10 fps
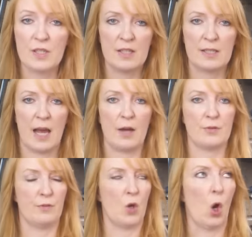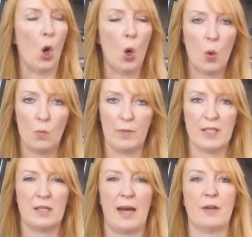it's the house of your home,
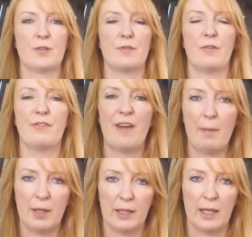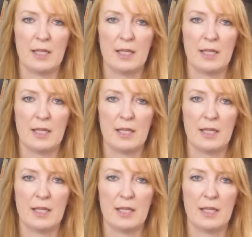it's the house of your family,